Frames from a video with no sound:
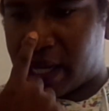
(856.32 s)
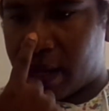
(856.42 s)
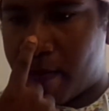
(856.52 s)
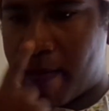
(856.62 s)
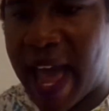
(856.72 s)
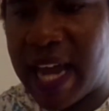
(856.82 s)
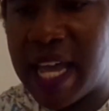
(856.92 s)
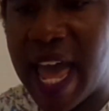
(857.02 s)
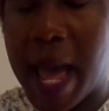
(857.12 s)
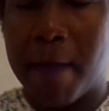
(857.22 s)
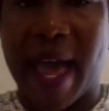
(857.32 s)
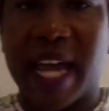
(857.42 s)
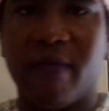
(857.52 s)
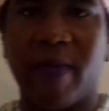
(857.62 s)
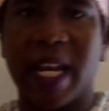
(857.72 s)
Maddie had
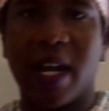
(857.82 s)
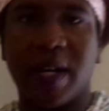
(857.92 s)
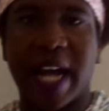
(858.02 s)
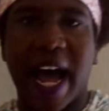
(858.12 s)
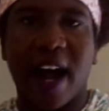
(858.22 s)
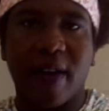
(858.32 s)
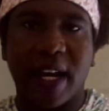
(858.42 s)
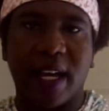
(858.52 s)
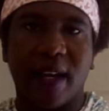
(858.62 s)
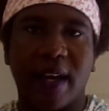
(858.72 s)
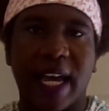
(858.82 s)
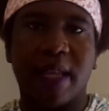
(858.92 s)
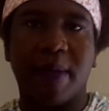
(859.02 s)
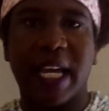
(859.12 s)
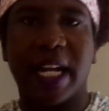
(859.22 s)
made a video diary in
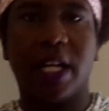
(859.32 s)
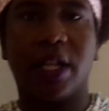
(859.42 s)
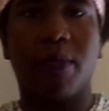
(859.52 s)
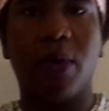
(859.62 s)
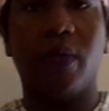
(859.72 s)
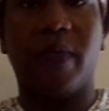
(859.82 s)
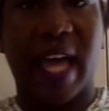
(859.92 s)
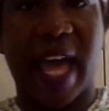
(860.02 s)
the beginning of the movie